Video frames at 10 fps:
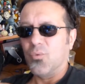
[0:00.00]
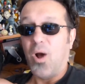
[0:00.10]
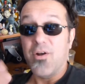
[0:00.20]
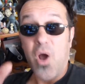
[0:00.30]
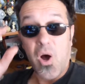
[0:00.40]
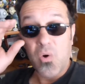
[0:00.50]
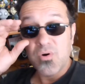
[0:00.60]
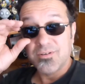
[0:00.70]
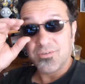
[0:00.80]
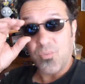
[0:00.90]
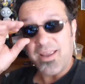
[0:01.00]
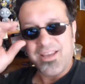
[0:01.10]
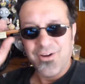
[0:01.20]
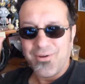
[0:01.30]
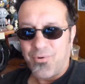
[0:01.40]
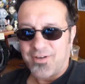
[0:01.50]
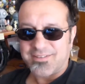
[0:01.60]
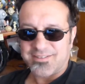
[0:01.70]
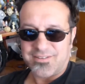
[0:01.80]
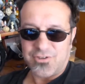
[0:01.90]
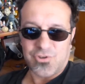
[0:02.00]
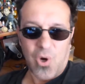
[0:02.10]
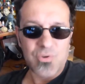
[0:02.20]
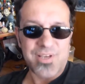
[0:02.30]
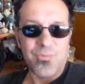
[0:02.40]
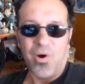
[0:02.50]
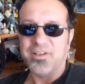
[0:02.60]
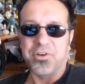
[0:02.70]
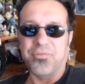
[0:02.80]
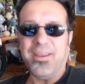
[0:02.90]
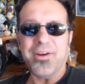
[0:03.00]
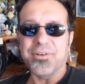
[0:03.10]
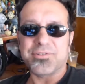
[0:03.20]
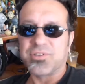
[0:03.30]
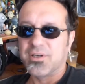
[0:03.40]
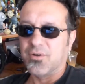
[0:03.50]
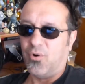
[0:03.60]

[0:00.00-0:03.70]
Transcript: Well, no. The way hearing works is it just goes in one of your ears.